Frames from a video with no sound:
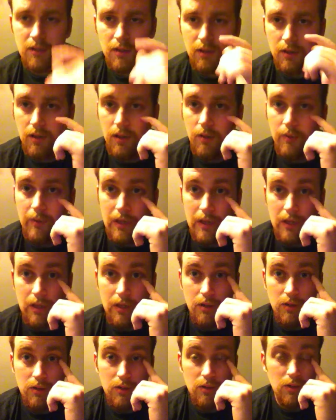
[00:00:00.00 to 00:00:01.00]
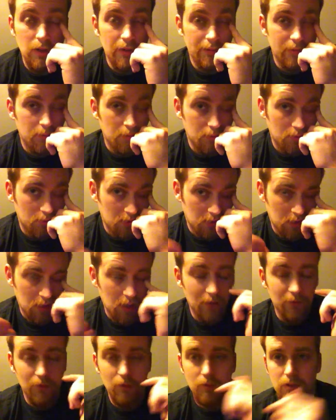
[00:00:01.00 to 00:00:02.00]
And you have to be really
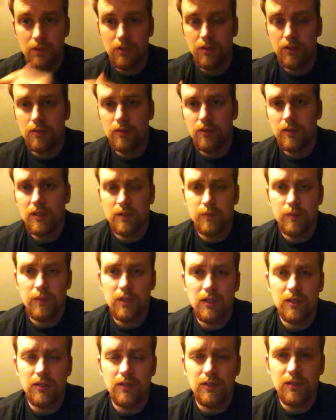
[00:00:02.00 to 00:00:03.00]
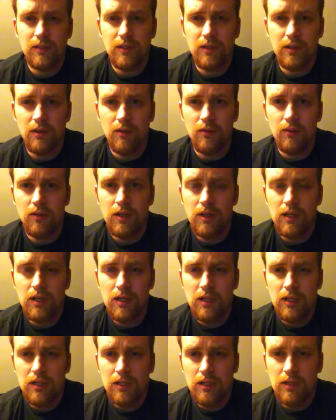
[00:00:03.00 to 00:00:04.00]
careful when you're doing this, because you
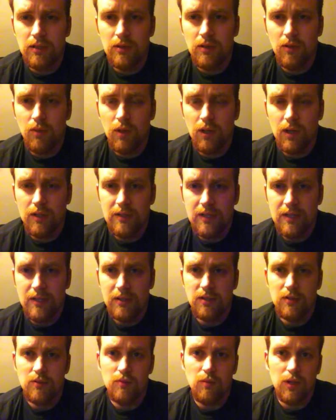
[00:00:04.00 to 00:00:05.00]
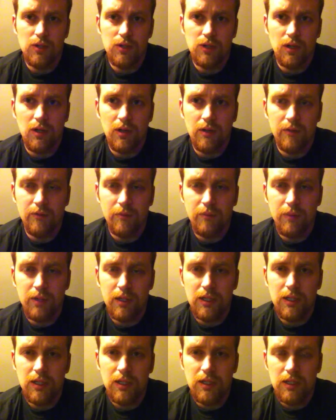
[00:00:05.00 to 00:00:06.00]
don't want to take too much off.
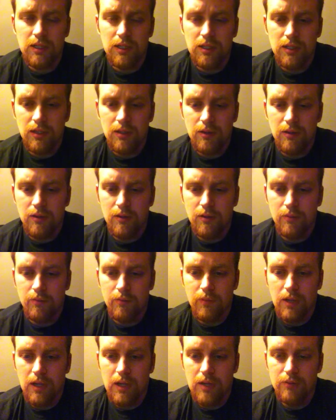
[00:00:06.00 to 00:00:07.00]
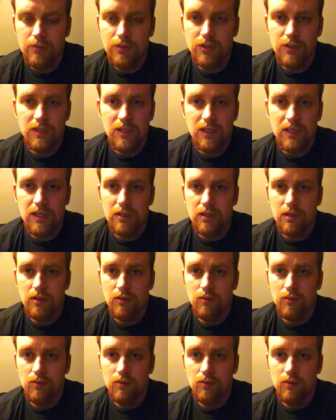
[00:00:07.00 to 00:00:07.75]
But I would just say,